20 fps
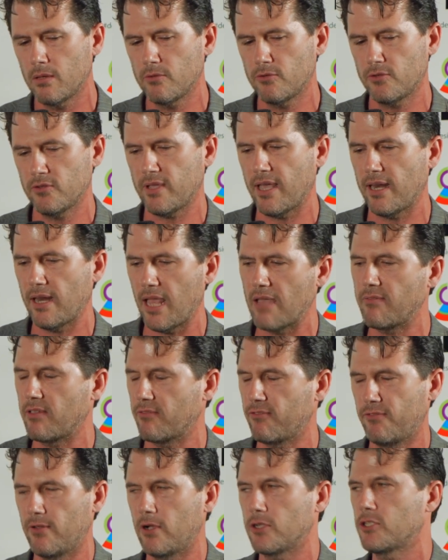just kind of having
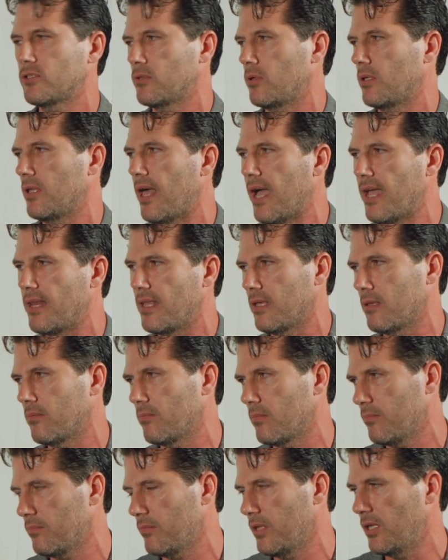functional
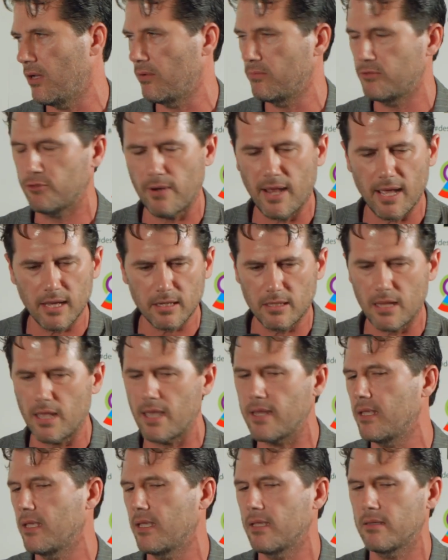lighting, track
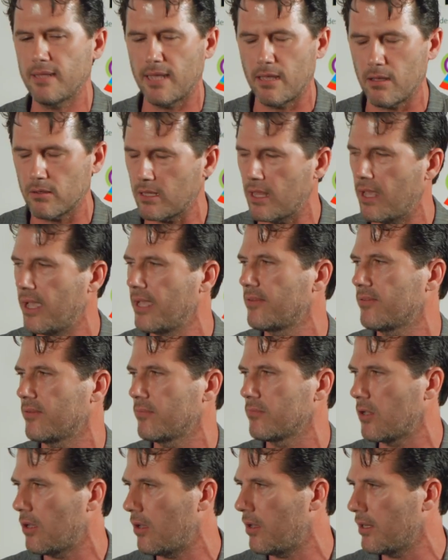lighting, down
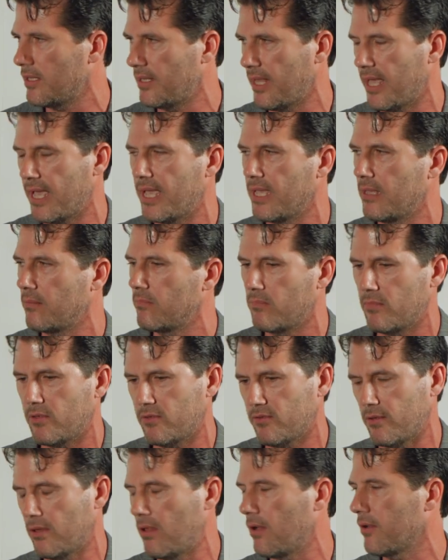lights, call it a day,
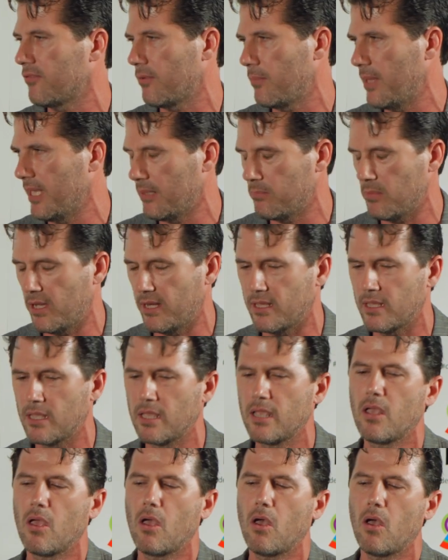so long as they're making money.
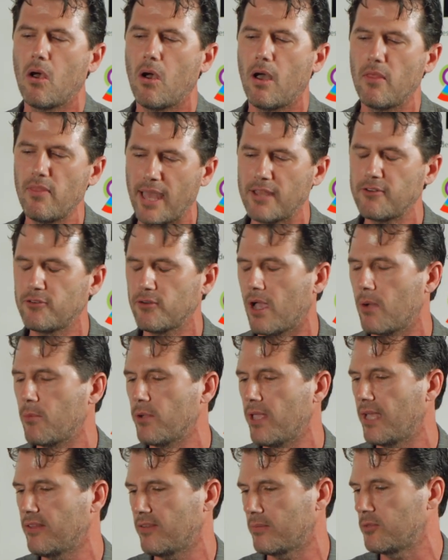On that job,
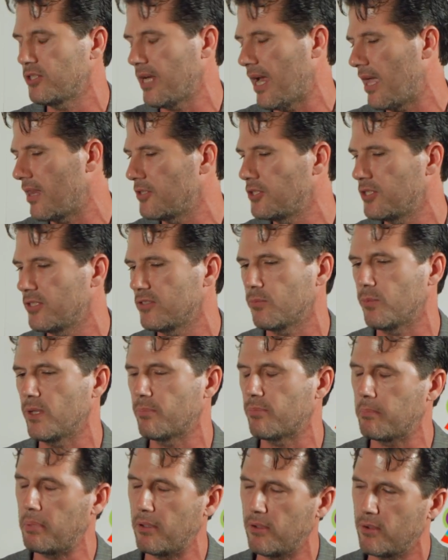we had some challenges. We
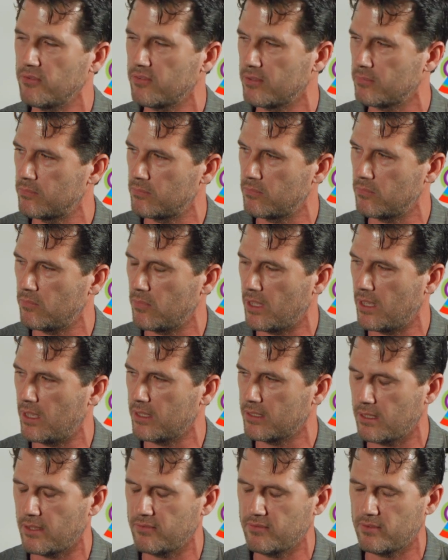proposed some
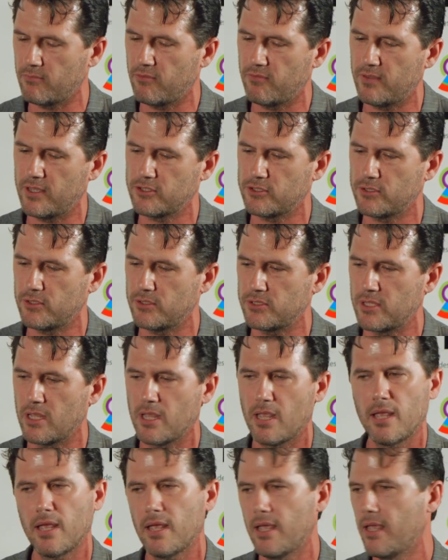custom fixtures.
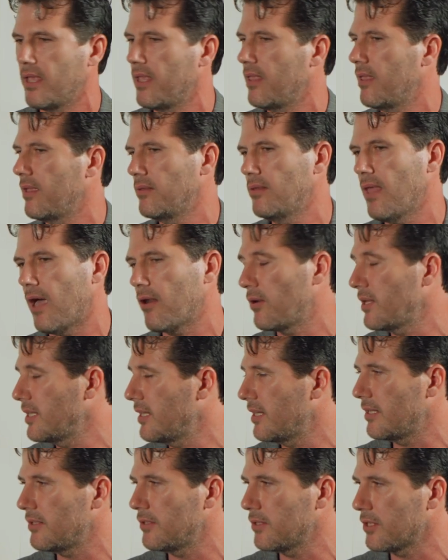Not only
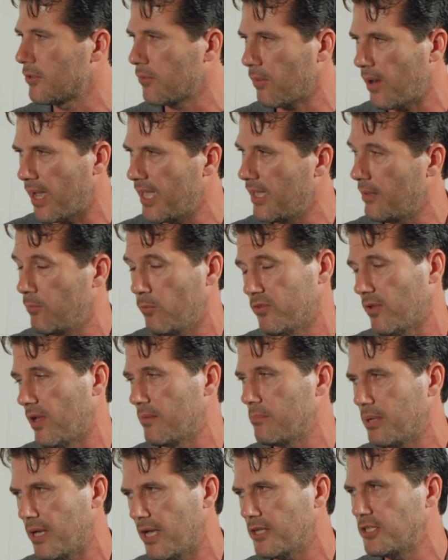did it look great and was
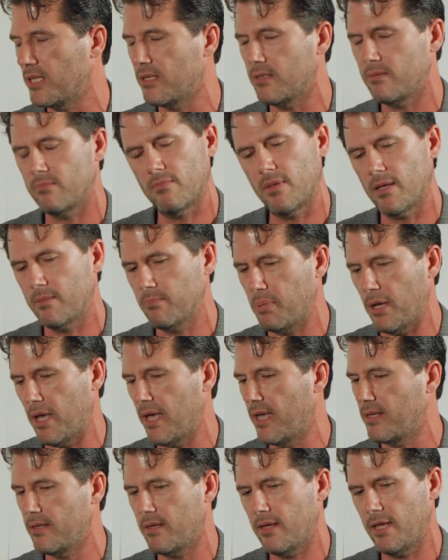on budget,
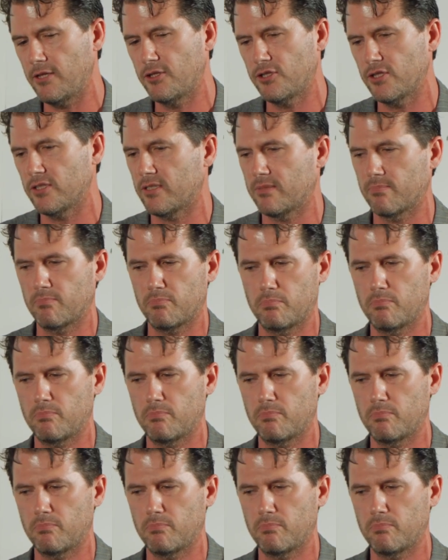but it just